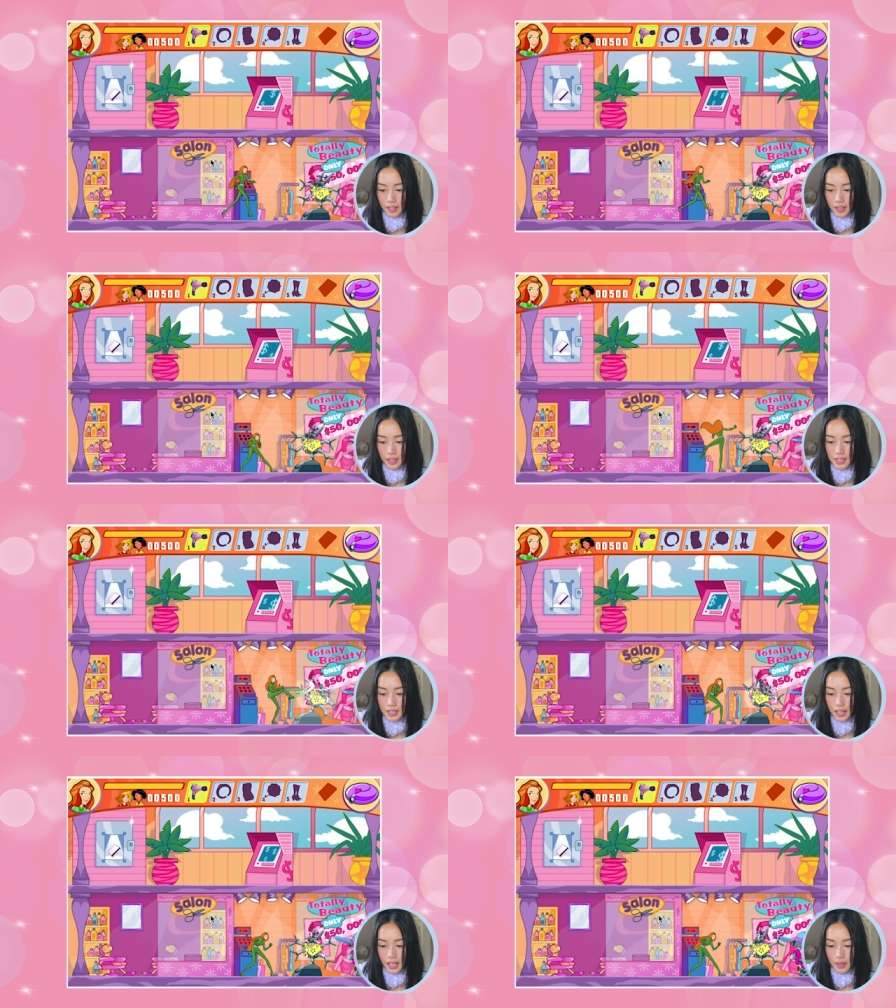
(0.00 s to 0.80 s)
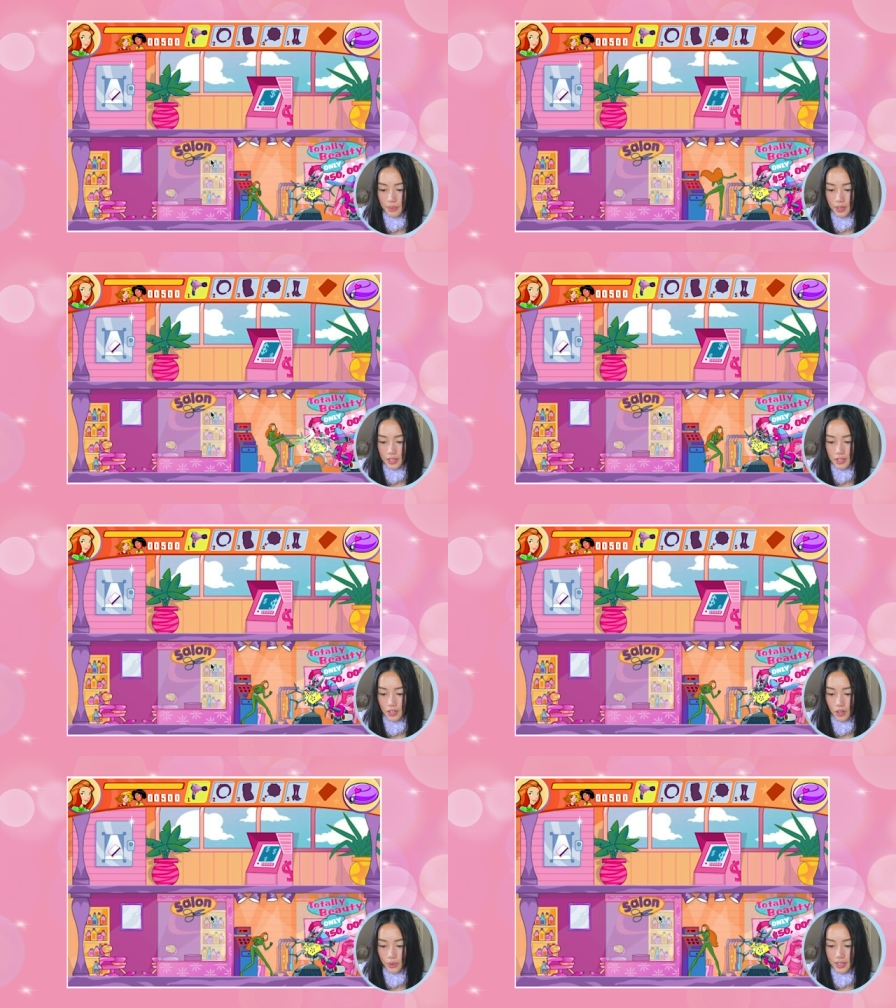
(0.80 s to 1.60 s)
This game is
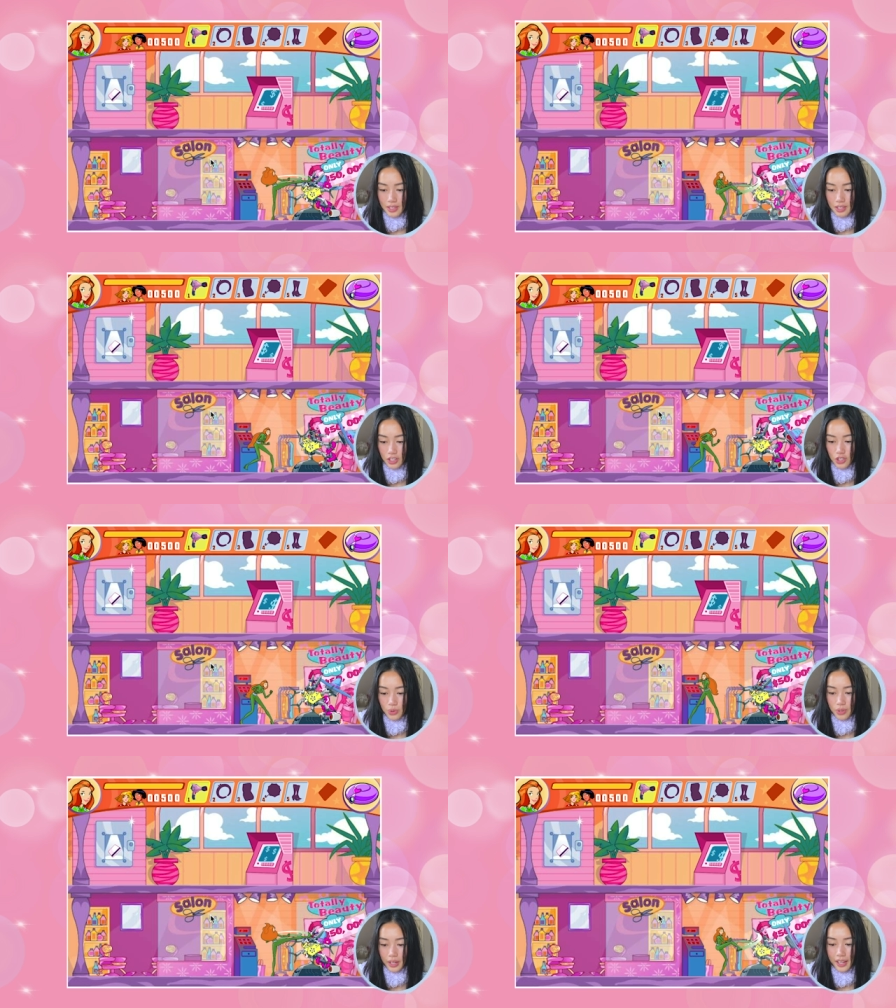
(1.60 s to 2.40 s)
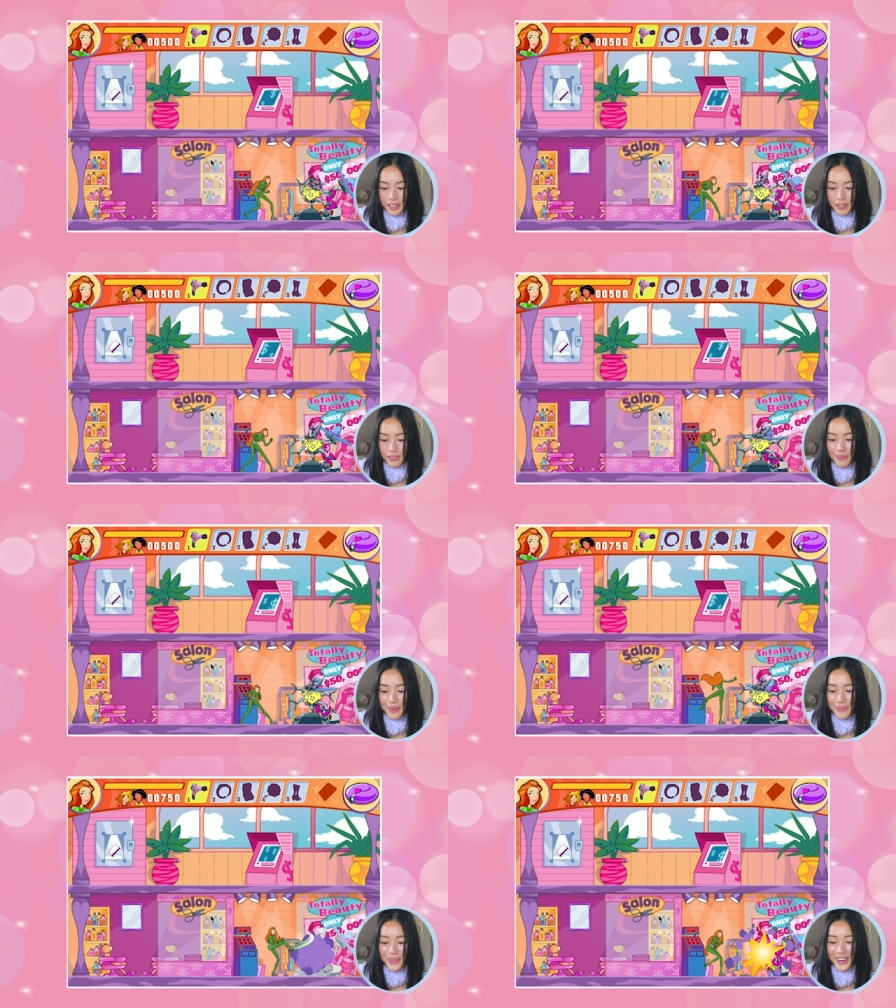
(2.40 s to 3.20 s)
so instinctual. I like
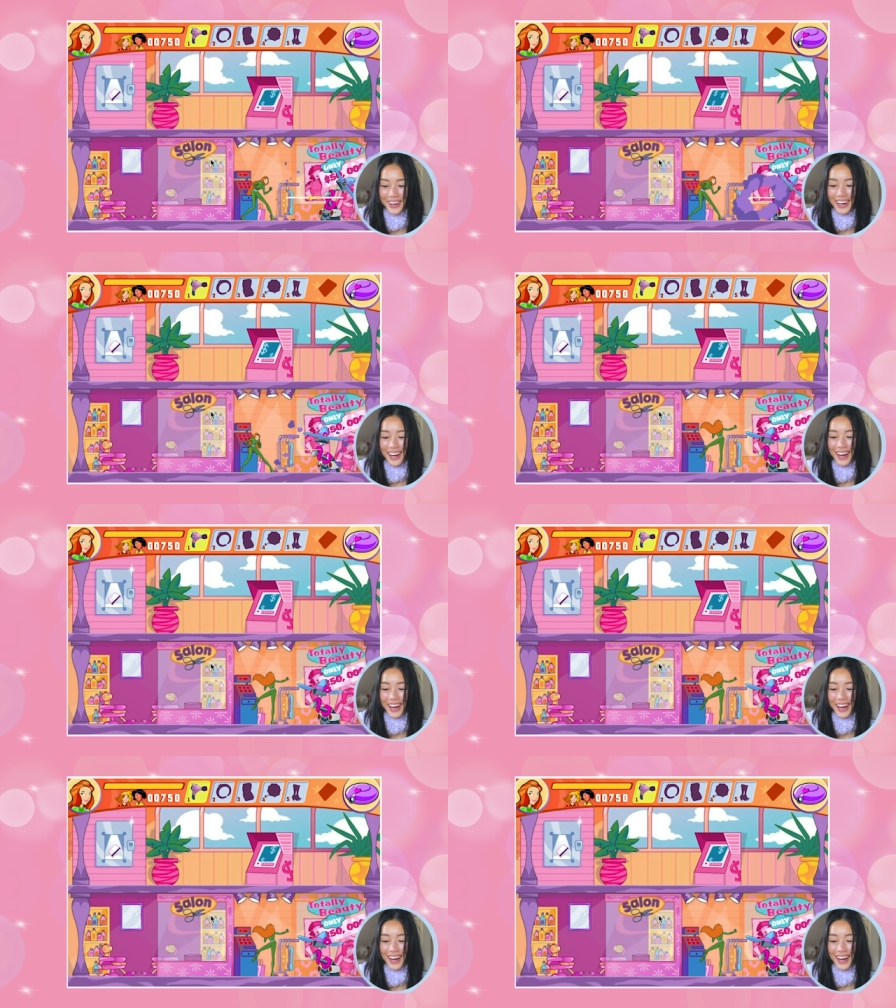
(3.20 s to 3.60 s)
remember